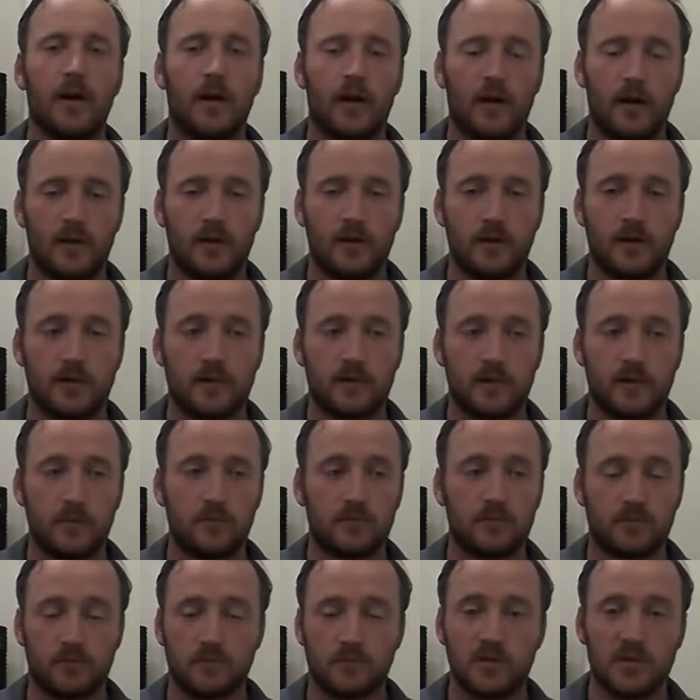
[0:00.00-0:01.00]
And I said,
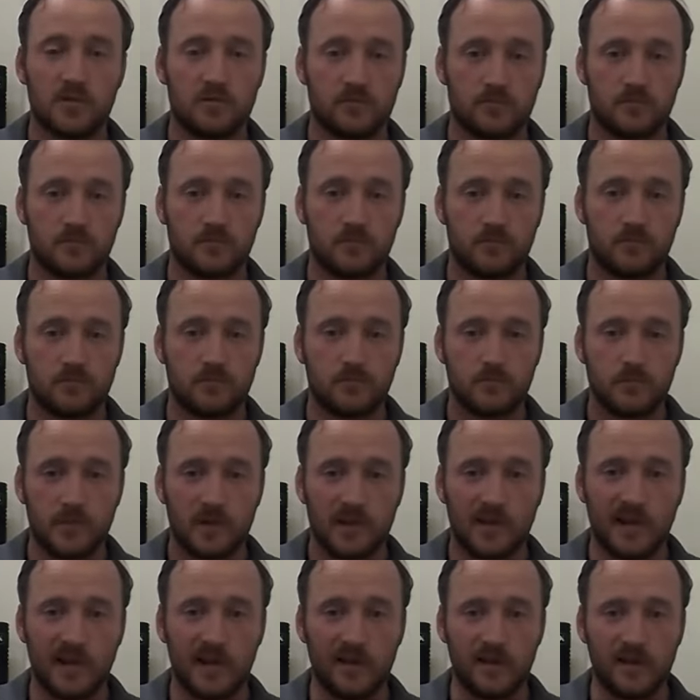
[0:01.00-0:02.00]
I'm just
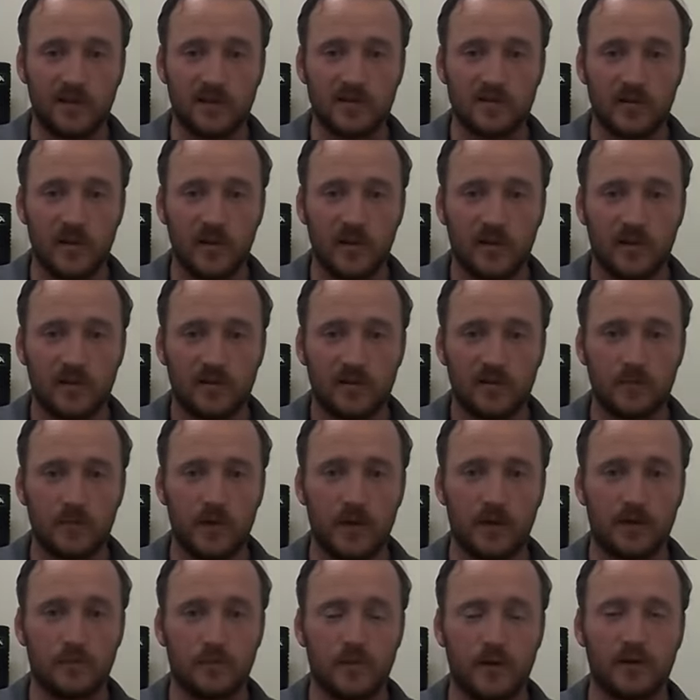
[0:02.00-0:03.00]
cleaning the street. I said,
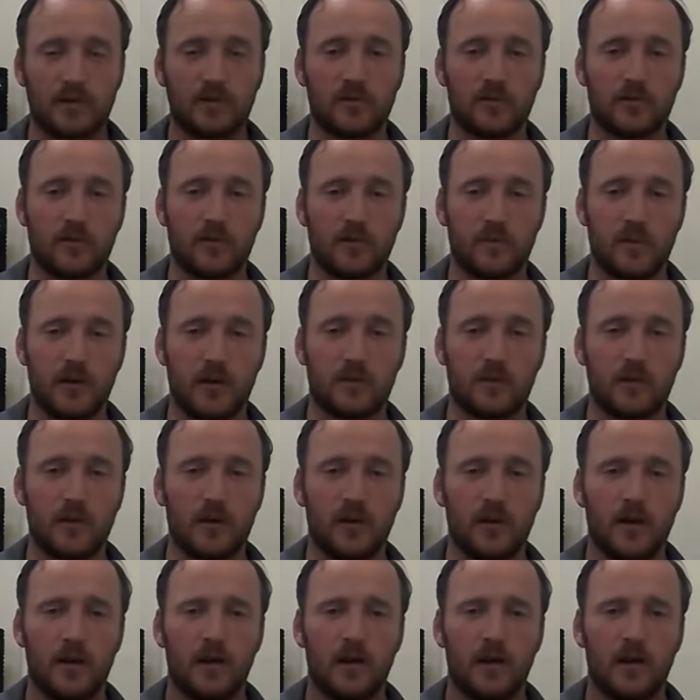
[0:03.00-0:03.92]
Make the place look respectable.